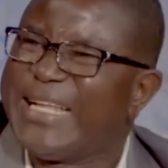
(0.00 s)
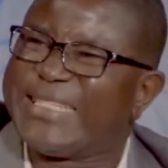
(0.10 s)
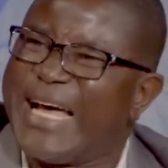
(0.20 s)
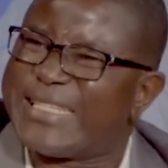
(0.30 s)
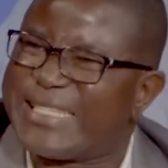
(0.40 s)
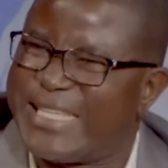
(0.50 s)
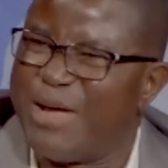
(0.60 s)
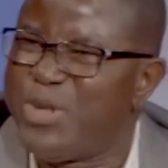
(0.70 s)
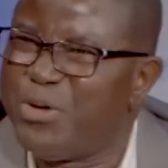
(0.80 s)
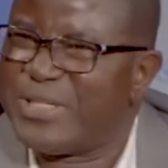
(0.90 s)
That's the
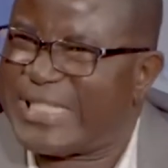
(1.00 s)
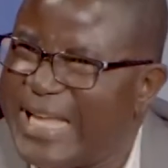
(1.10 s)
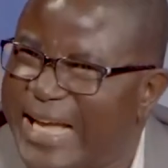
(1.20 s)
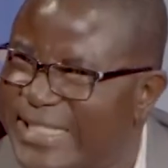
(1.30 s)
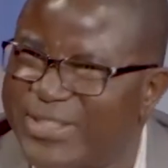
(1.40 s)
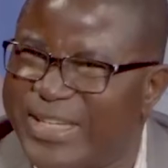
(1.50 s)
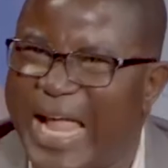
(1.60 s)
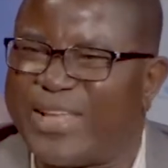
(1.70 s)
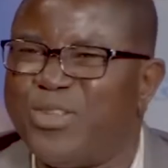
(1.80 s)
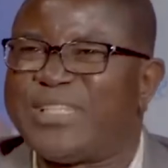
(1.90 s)
time you will start. You know,
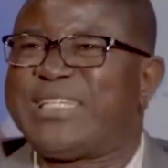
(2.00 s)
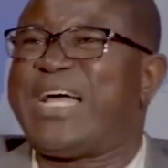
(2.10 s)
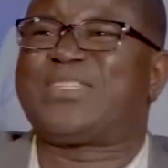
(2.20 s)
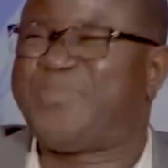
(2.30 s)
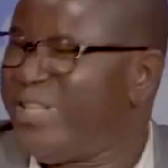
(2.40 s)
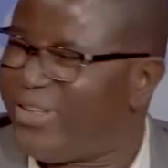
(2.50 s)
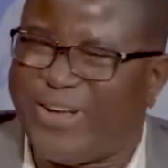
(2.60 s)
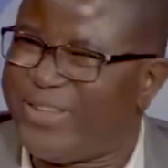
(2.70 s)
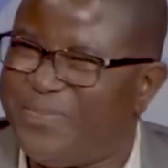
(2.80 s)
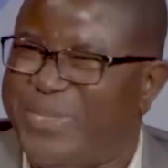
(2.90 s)
like nothing has been
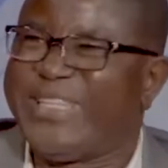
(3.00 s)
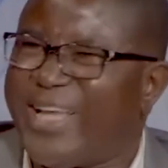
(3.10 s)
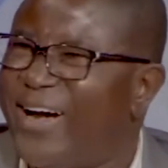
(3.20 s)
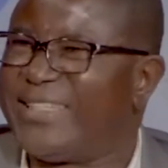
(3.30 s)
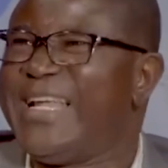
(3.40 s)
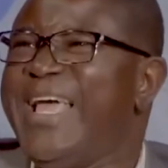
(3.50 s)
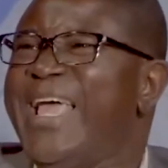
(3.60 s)
done.